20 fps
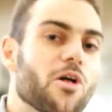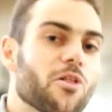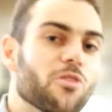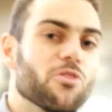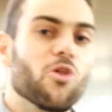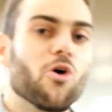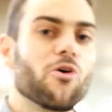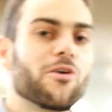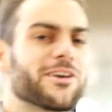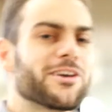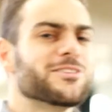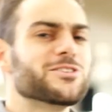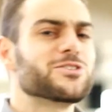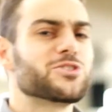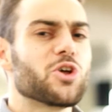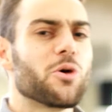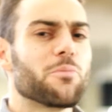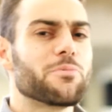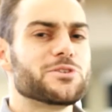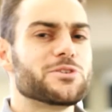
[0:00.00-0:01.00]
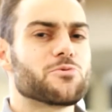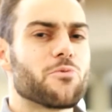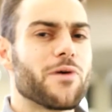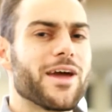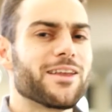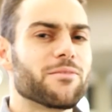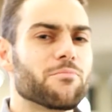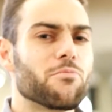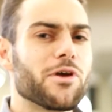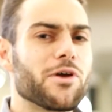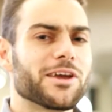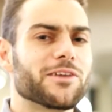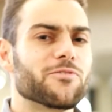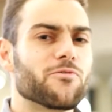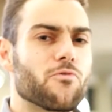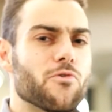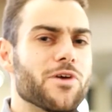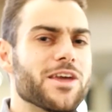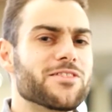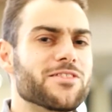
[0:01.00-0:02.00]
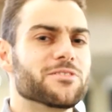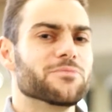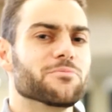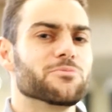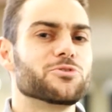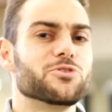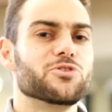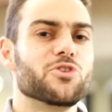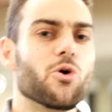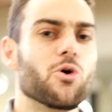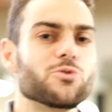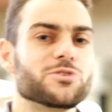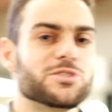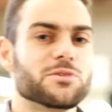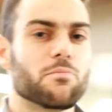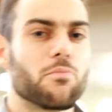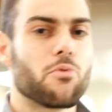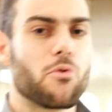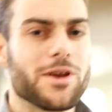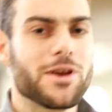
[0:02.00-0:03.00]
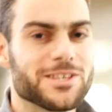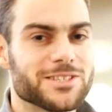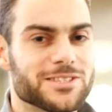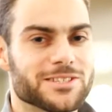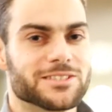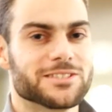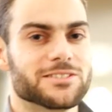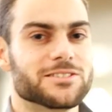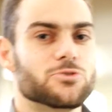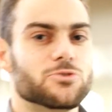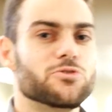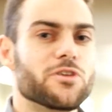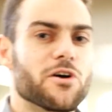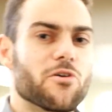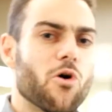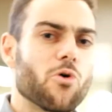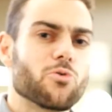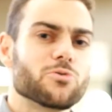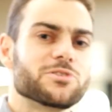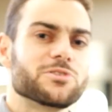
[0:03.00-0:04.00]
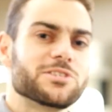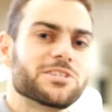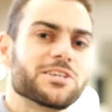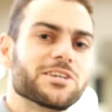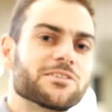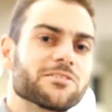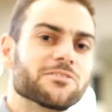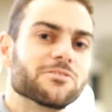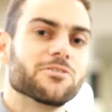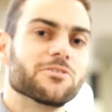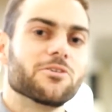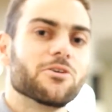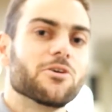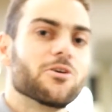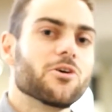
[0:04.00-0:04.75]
None can stop his reign bringing freedom to those imprisoned to their own sin.